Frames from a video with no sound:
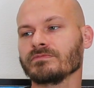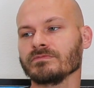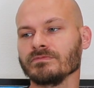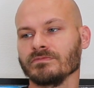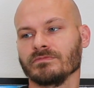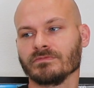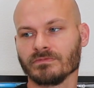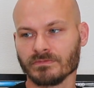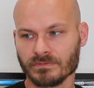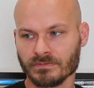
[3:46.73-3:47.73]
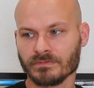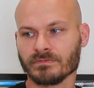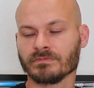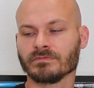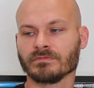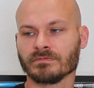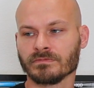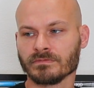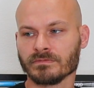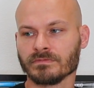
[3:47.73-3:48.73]

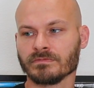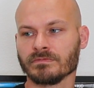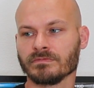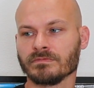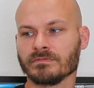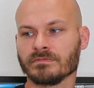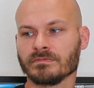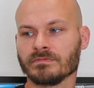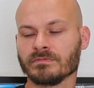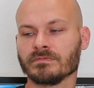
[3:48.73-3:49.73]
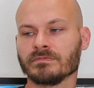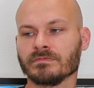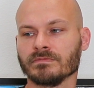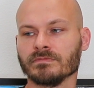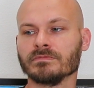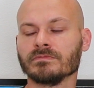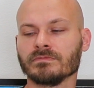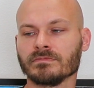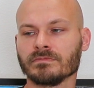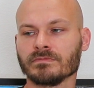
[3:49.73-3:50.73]

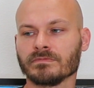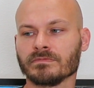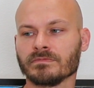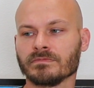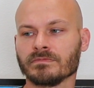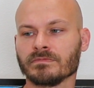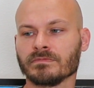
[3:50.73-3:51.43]
[no speech]